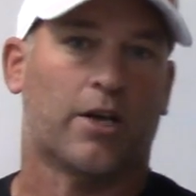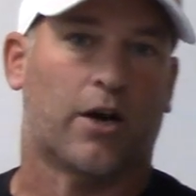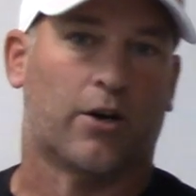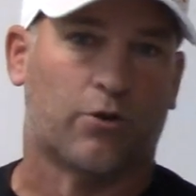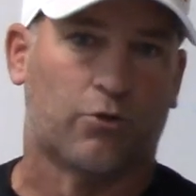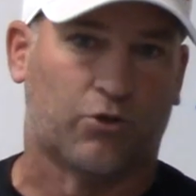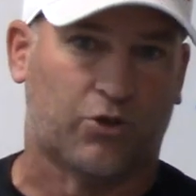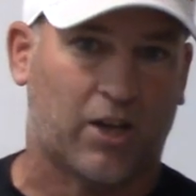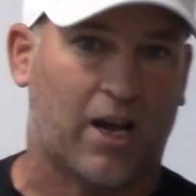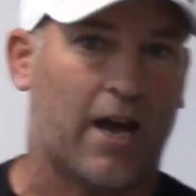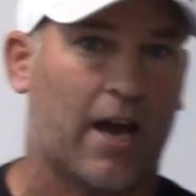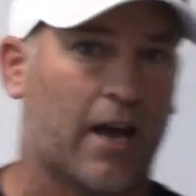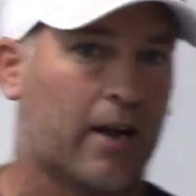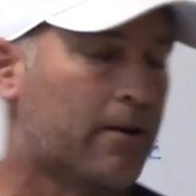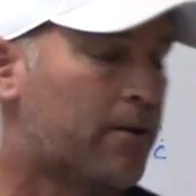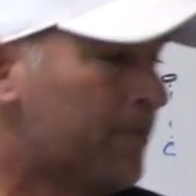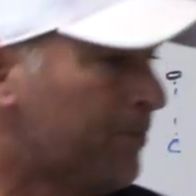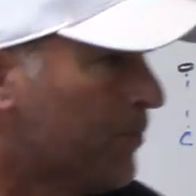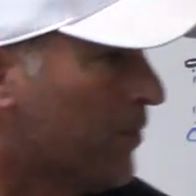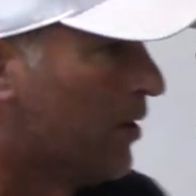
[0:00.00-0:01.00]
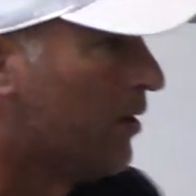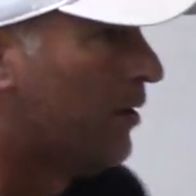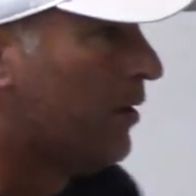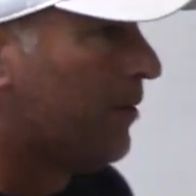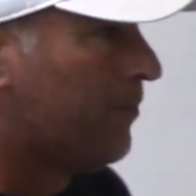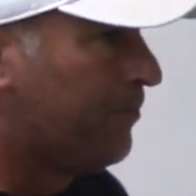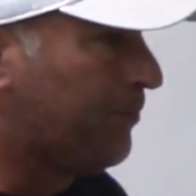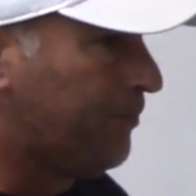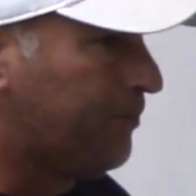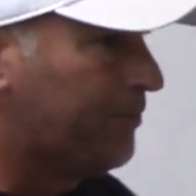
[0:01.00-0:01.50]
understand.
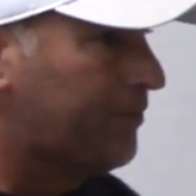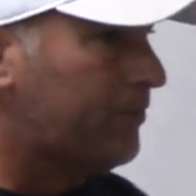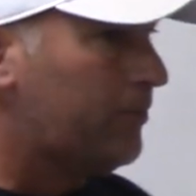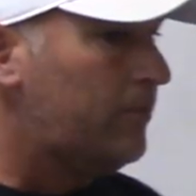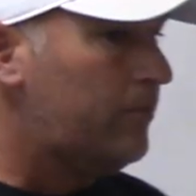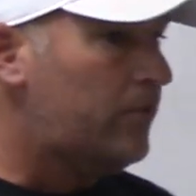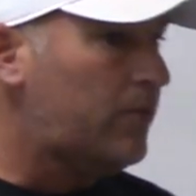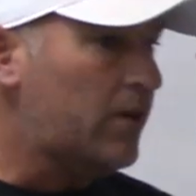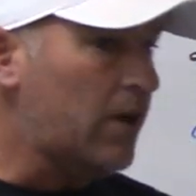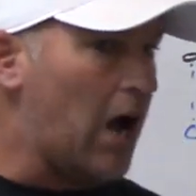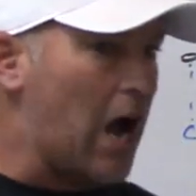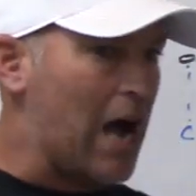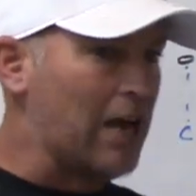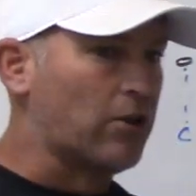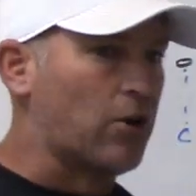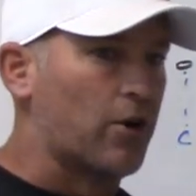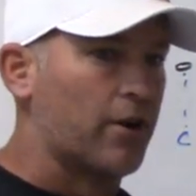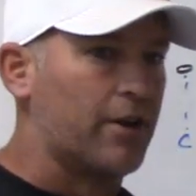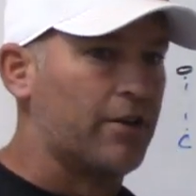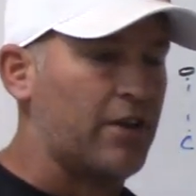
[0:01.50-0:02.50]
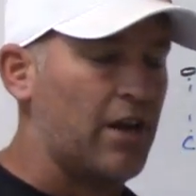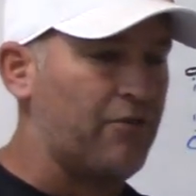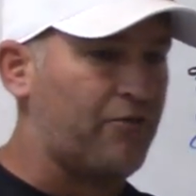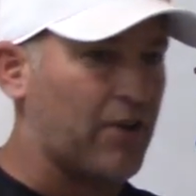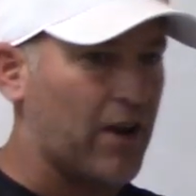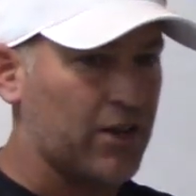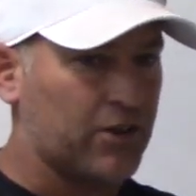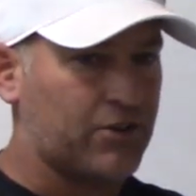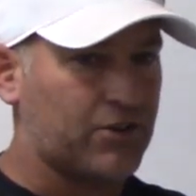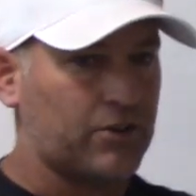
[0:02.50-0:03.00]
I learned the
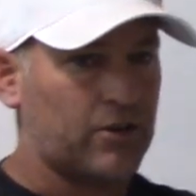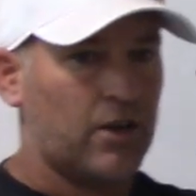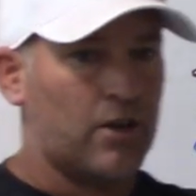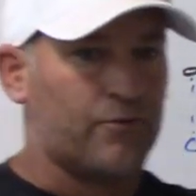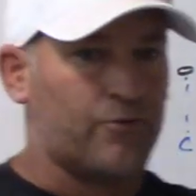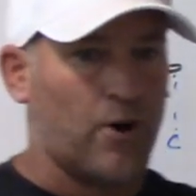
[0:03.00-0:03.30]
defense